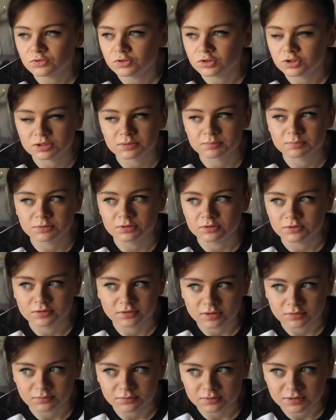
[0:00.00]
Just
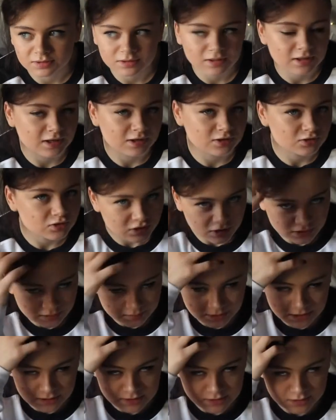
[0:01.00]
because I was getting
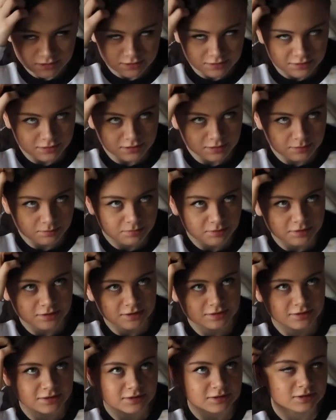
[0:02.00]
chest pains last night, but
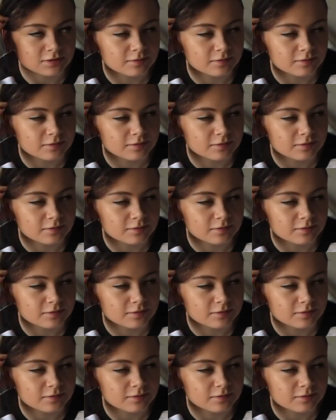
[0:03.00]
that's it.